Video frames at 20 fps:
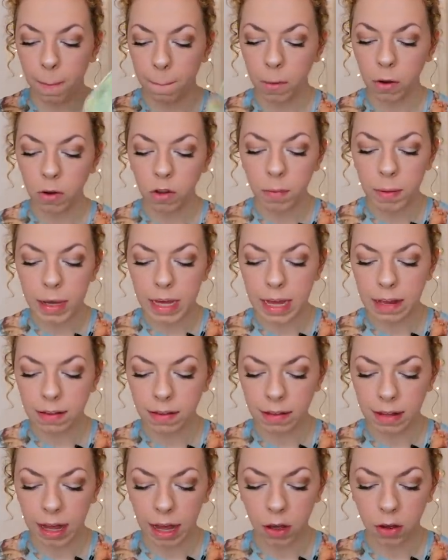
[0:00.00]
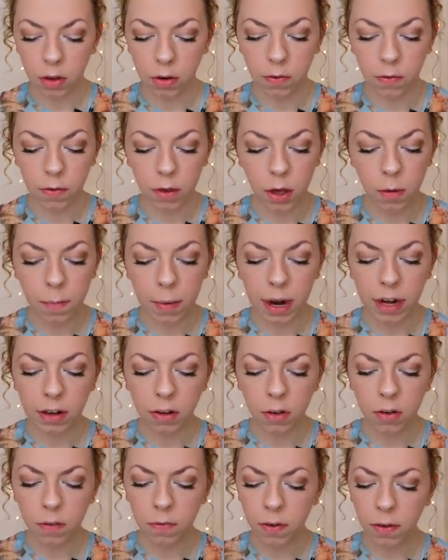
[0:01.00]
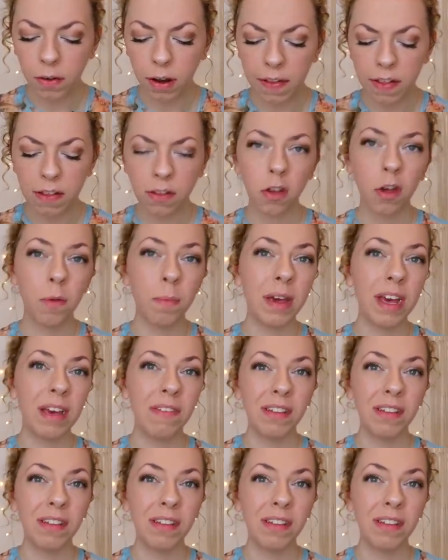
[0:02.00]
possibly isn't that good for you, but I do feel like this could be